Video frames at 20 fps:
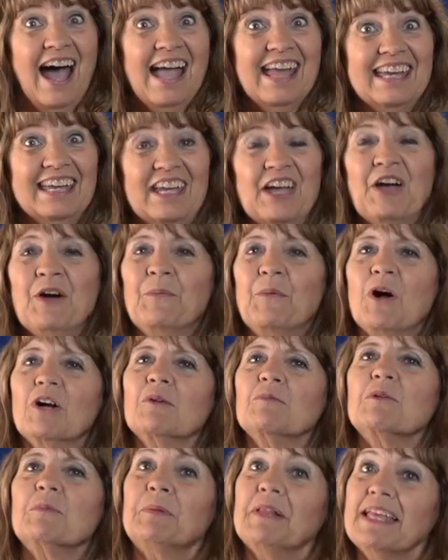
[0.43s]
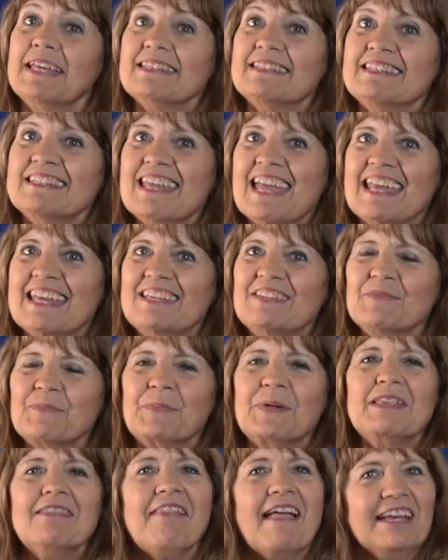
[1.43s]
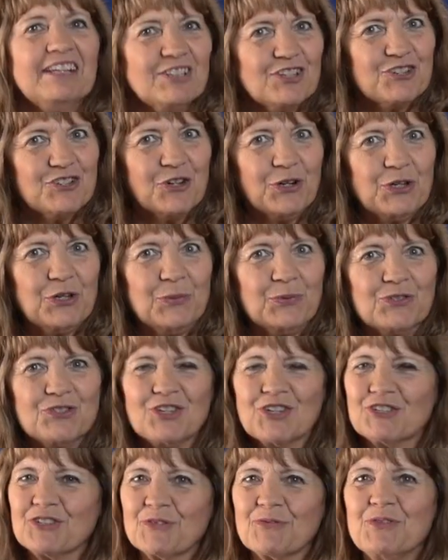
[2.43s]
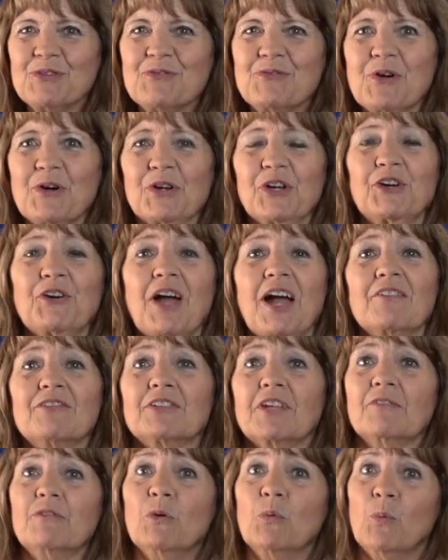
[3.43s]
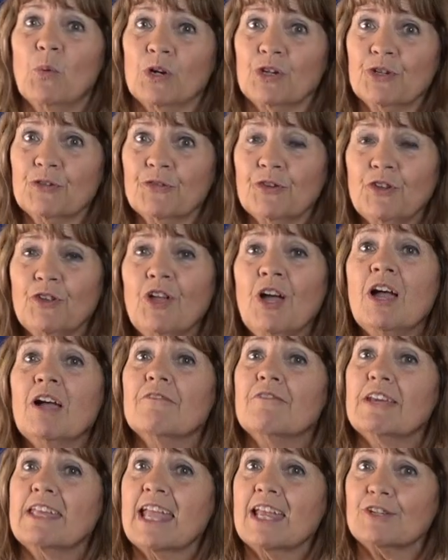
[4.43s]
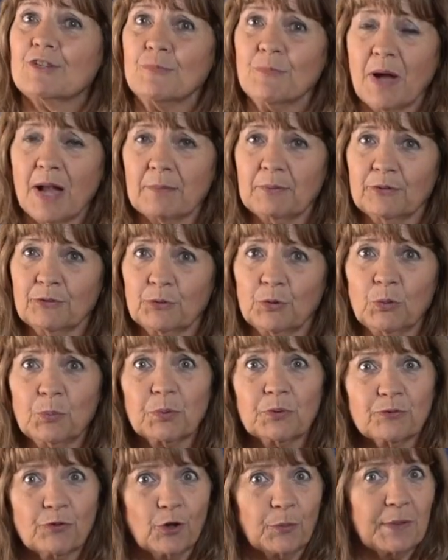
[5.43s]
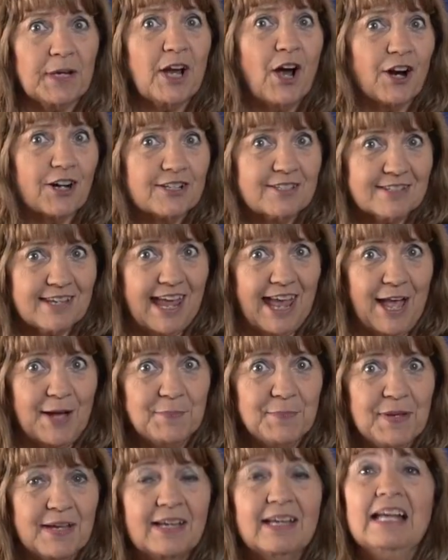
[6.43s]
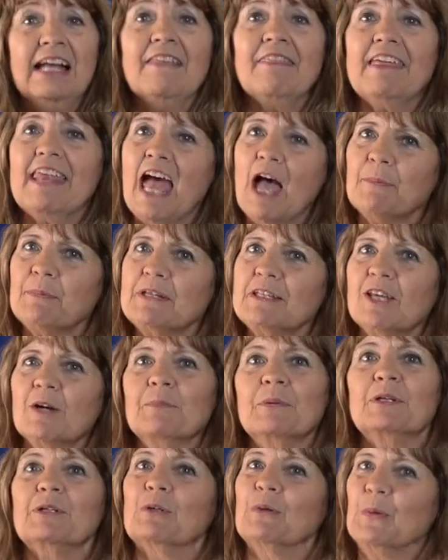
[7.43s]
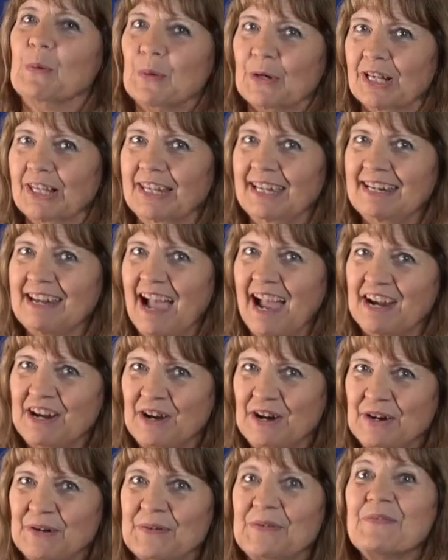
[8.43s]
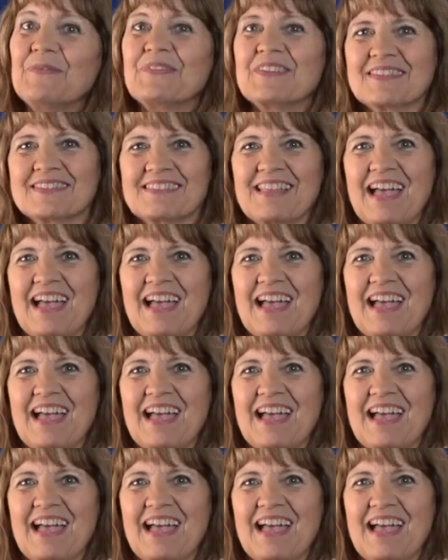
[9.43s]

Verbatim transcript: Hi, welcome to Plays in Days. We'd like to show you just a few photographs of a wonderful Vacation Bible School Performing Arts Camp that happened up in Coeur d'Alene, Idaho this